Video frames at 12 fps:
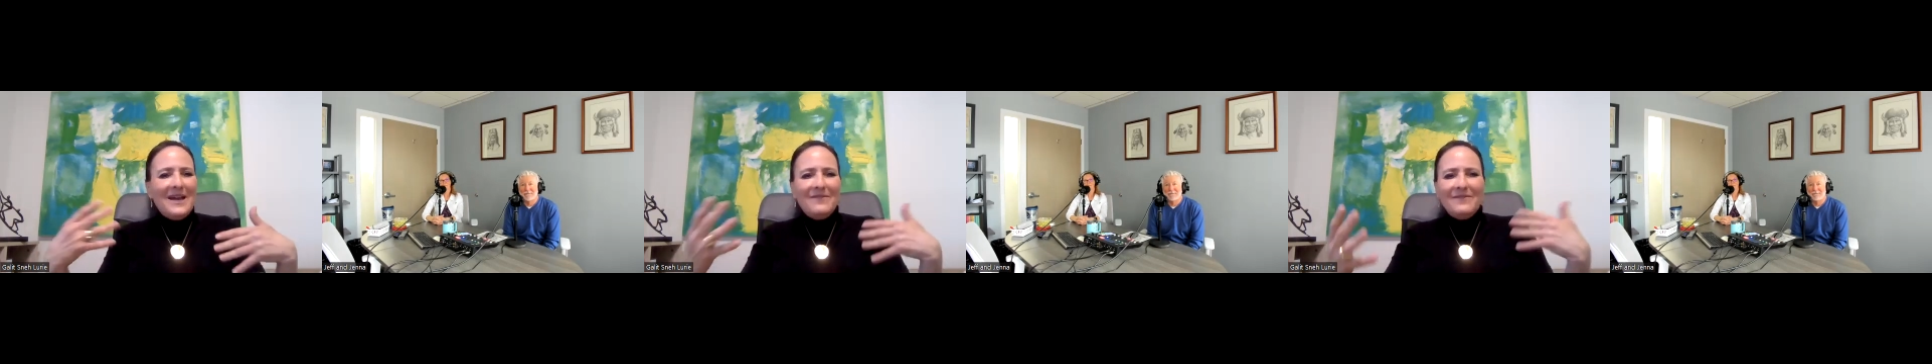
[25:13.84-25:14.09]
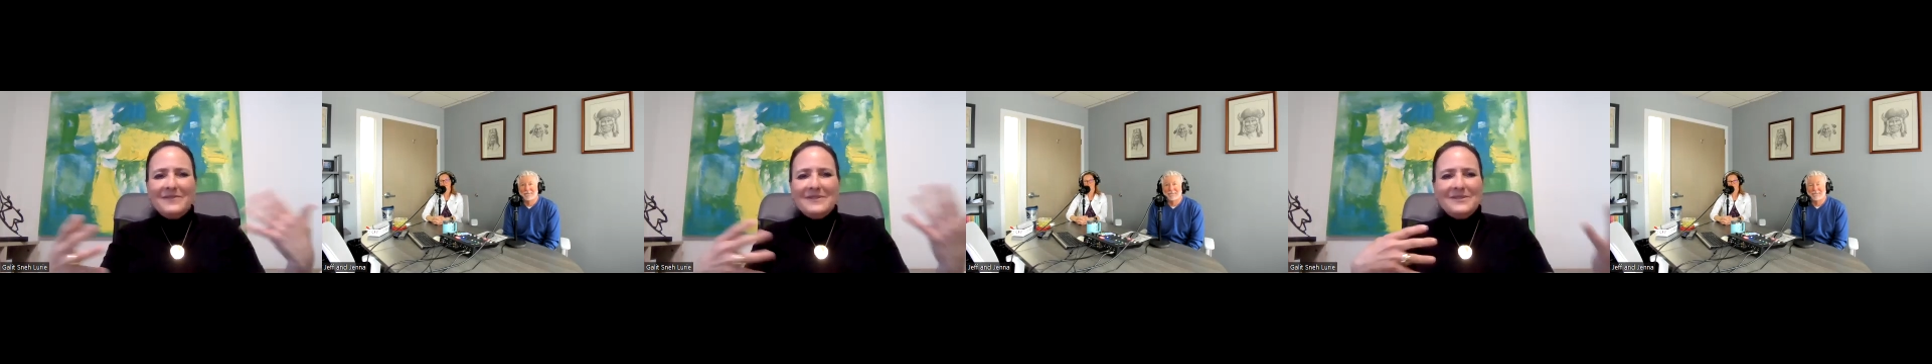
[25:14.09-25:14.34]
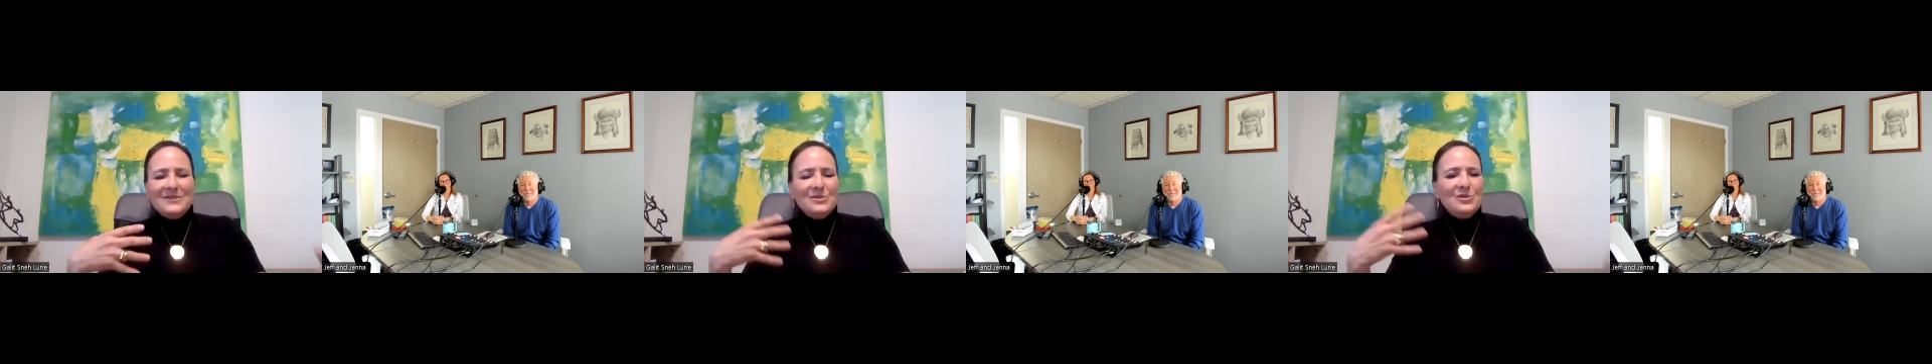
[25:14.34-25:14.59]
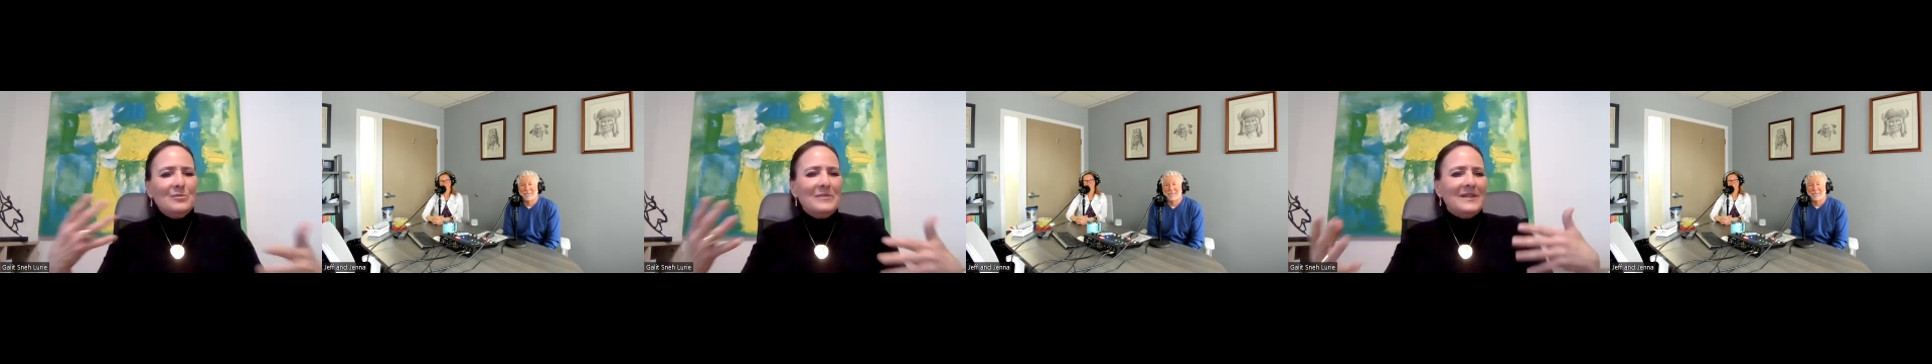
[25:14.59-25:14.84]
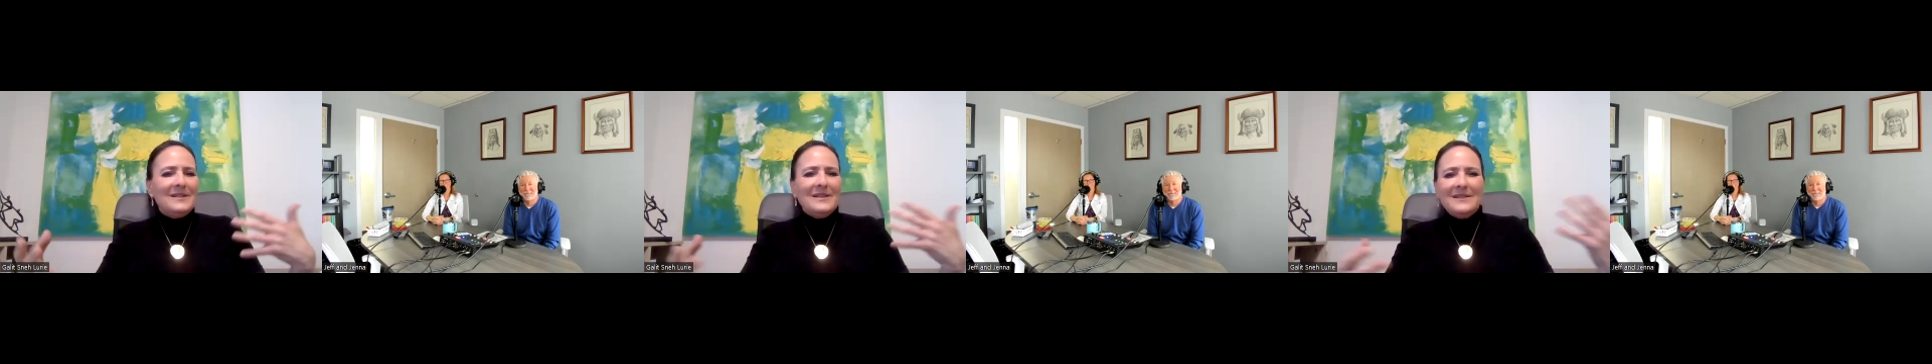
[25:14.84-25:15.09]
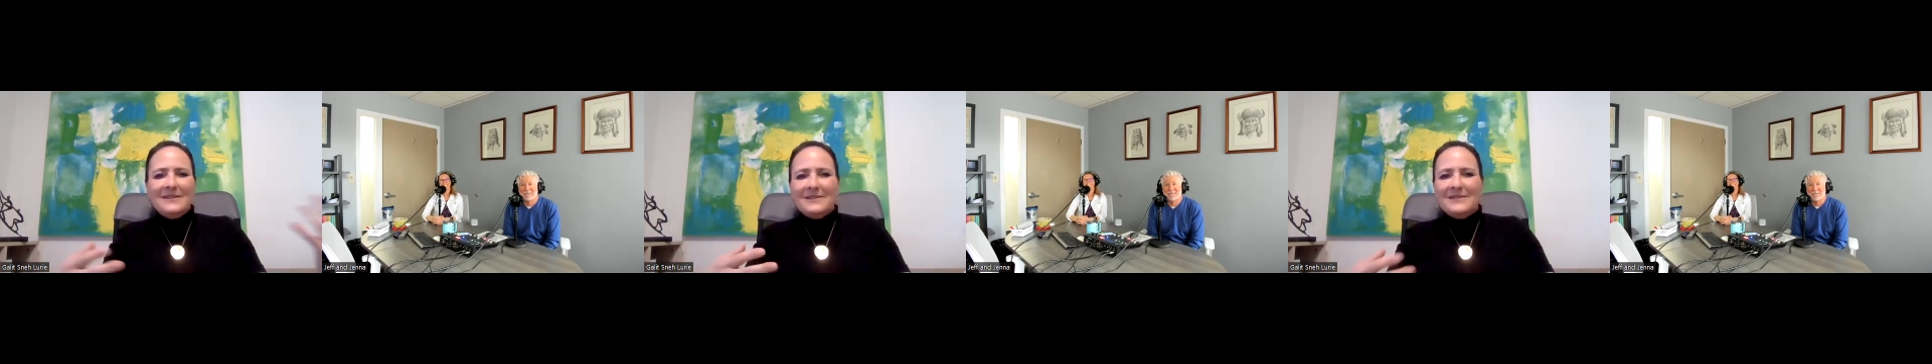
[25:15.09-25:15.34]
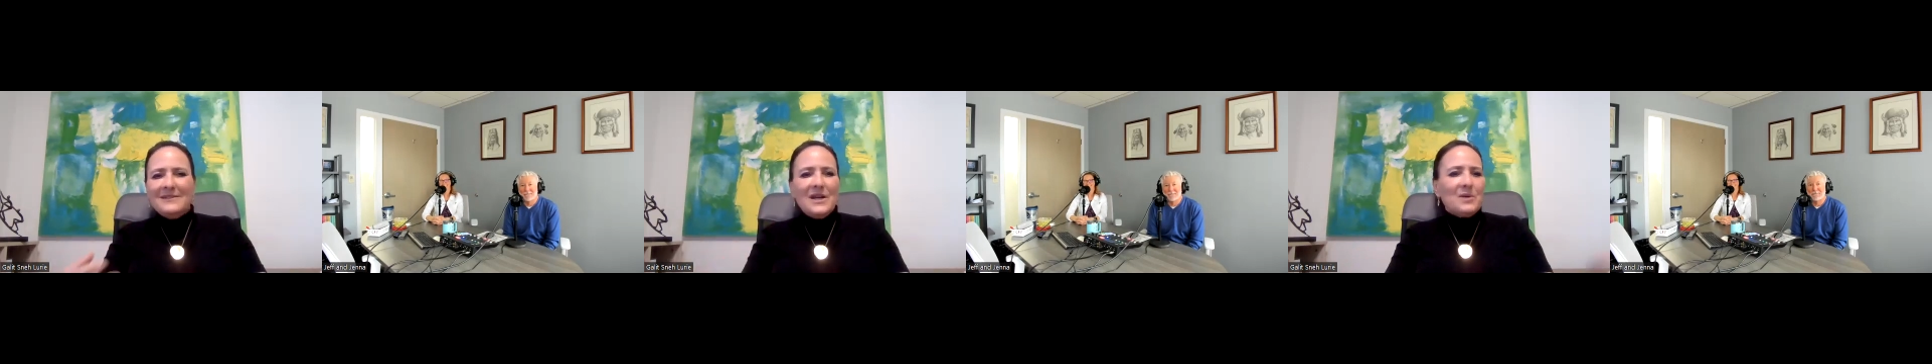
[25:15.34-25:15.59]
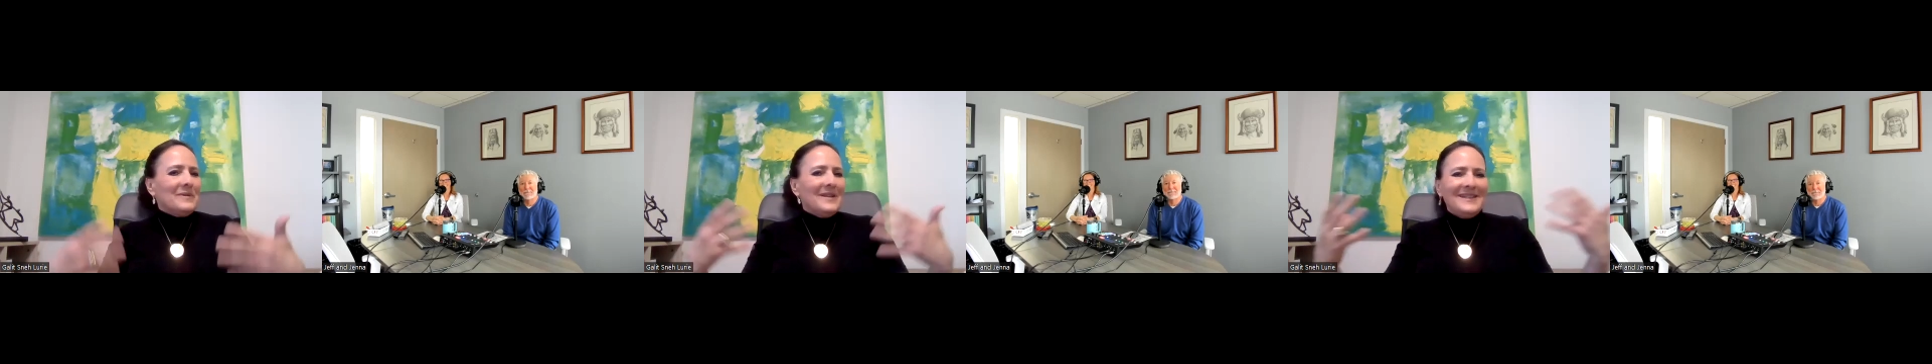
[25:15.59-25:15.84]
have Zoom and
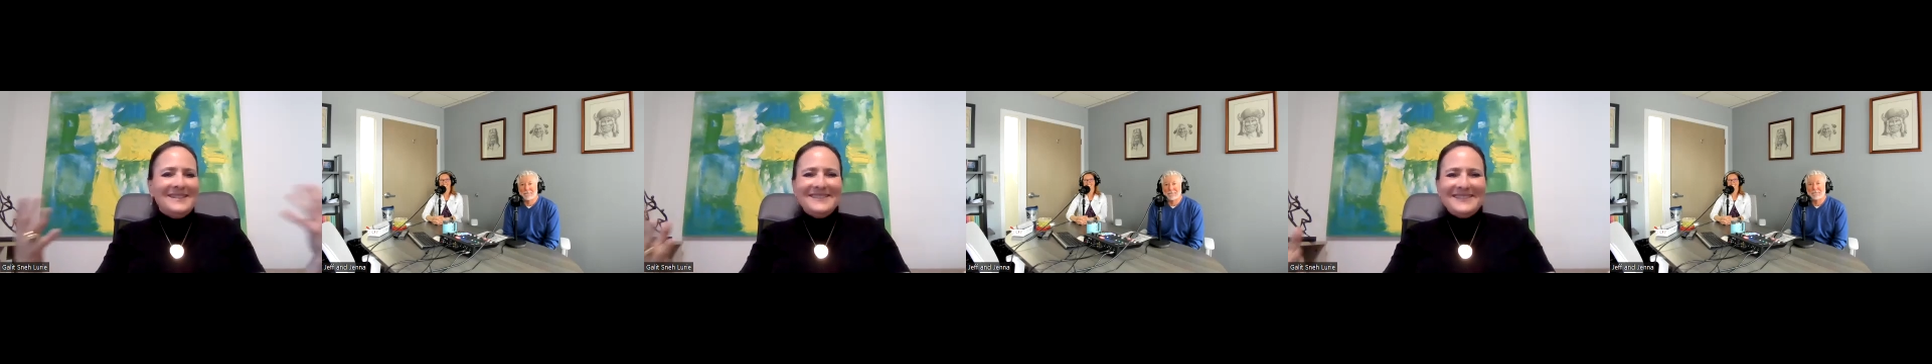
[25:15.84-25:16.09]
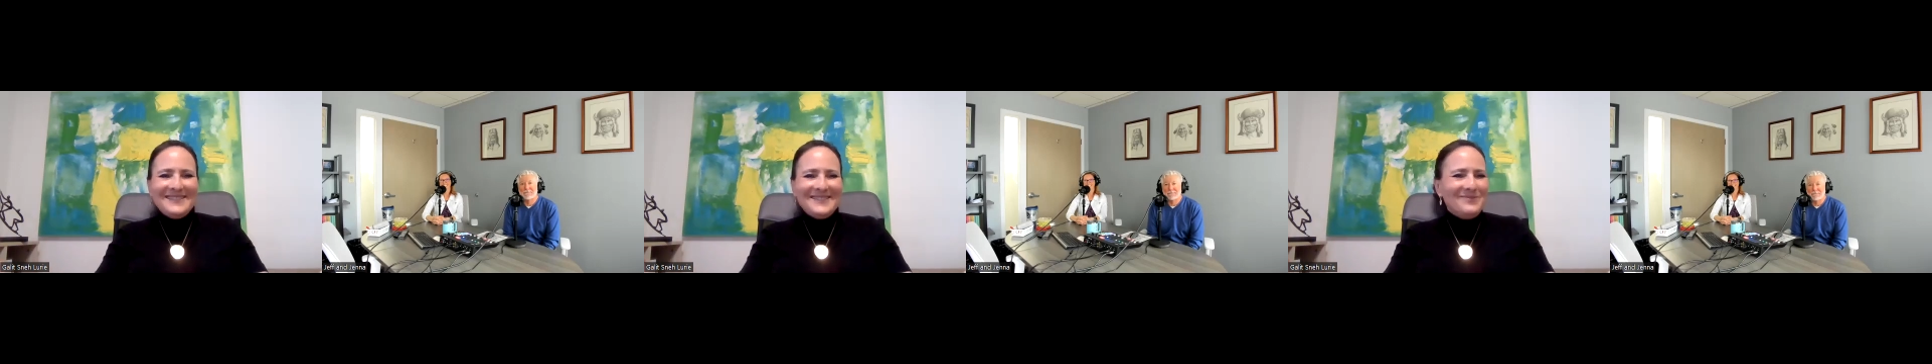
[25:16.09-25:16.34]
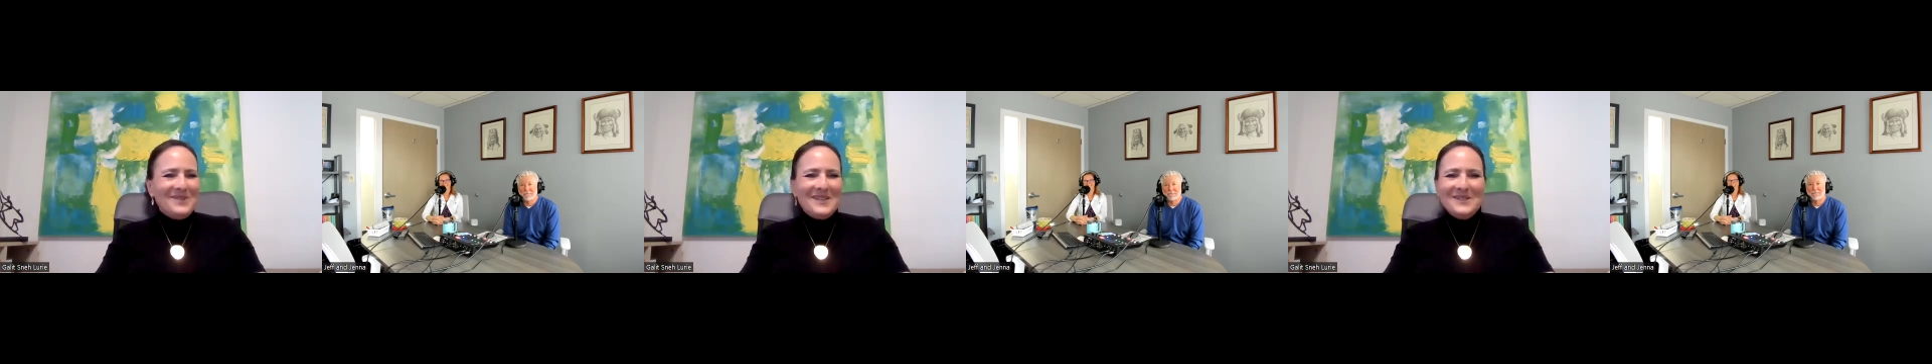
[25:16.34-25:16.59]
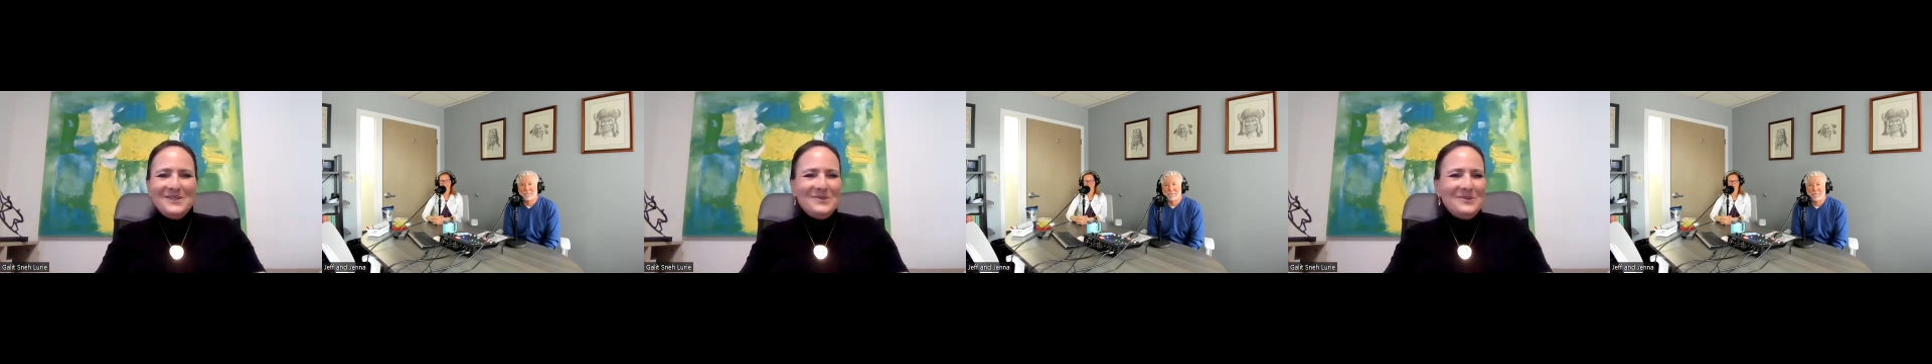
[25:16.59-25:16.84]
airplanes, and we can do